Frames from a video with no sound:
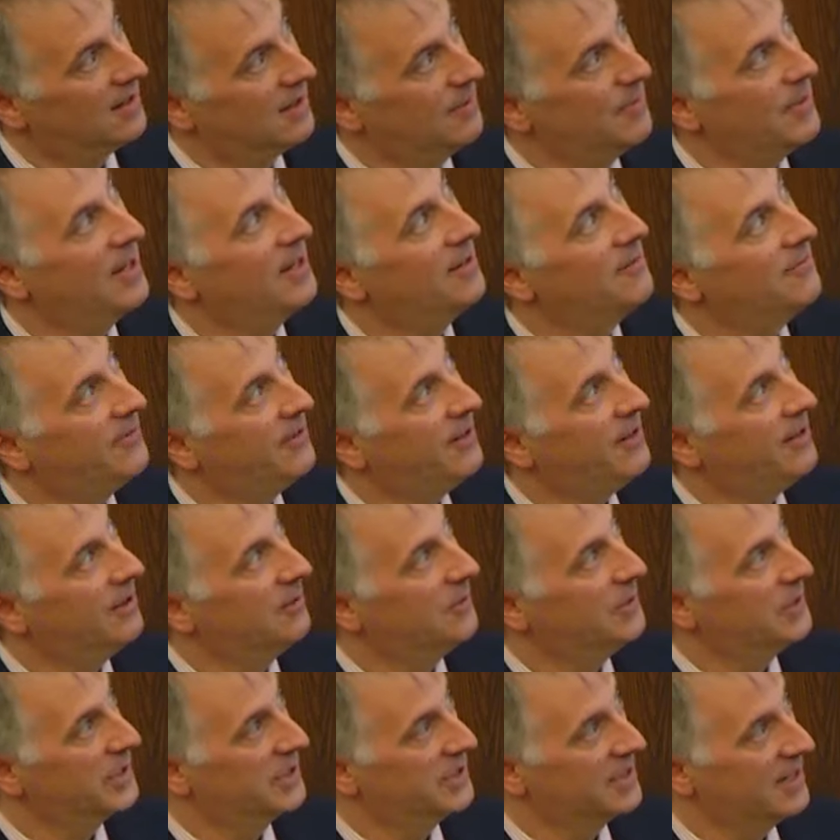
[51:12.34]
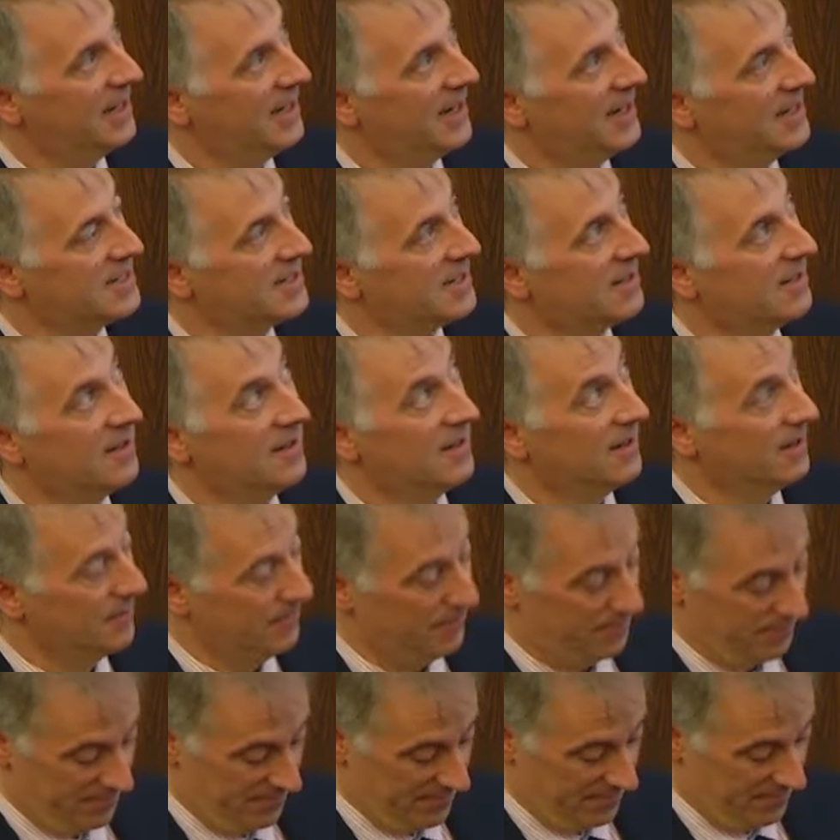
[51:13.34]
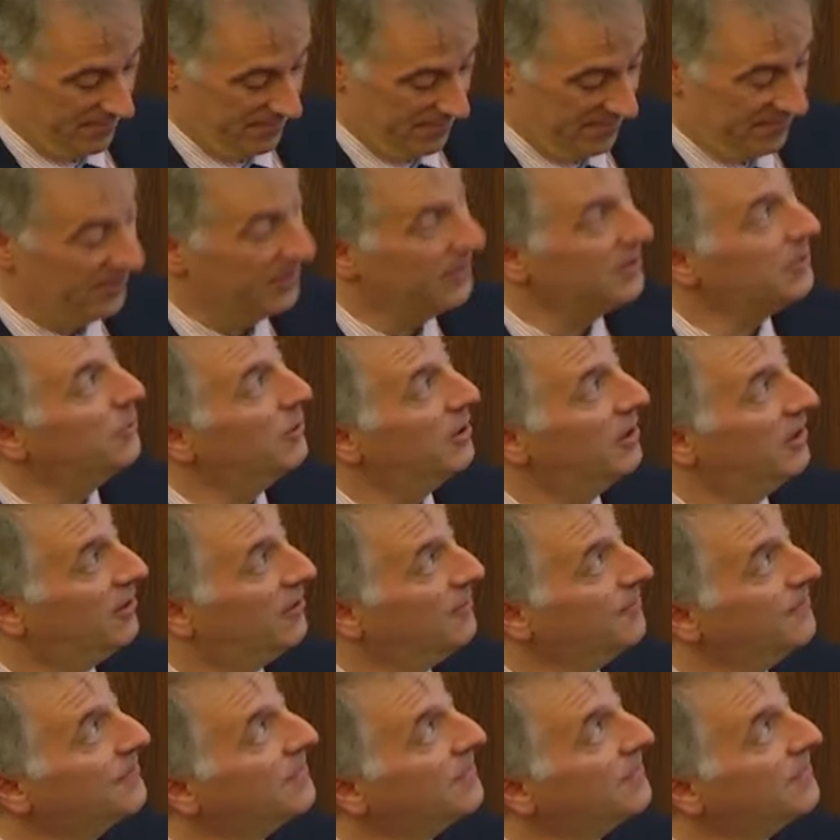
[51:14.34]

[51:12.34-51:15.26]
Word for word: command following task very well.